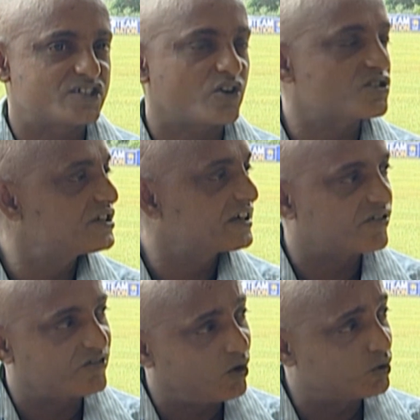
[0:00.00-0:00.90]
not a
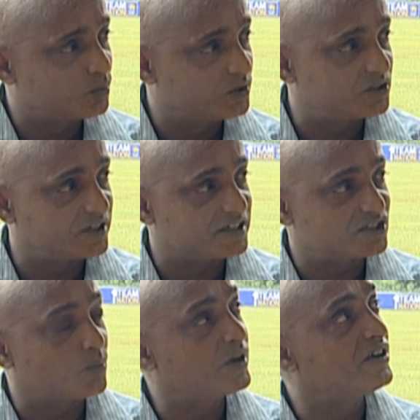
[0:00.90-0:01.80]
secret around the world that it's
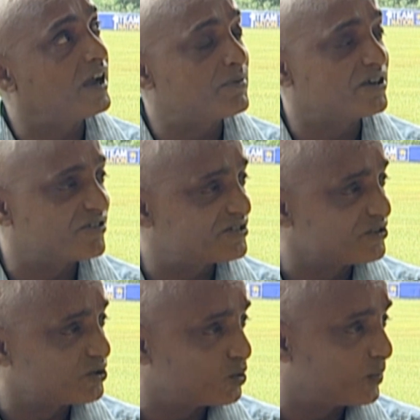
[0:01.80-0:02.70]
a very happy
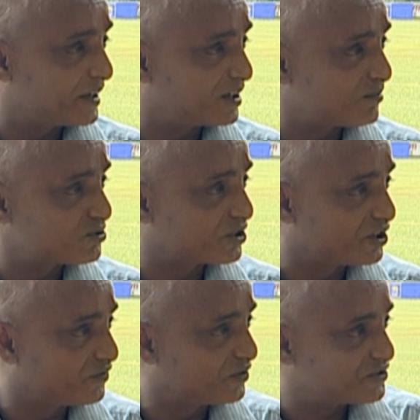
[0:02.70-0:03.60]
dressing room when it comes to the
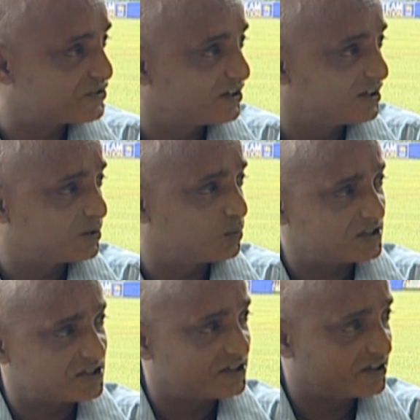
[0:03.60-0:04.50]
Kiwis.
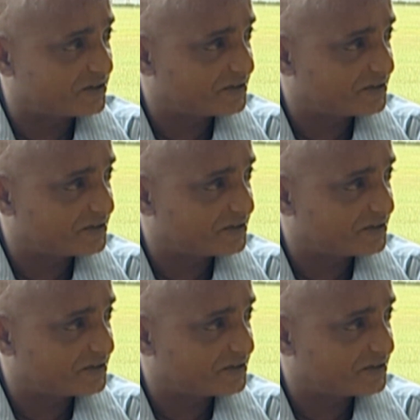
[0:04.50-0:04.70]
What's the secret?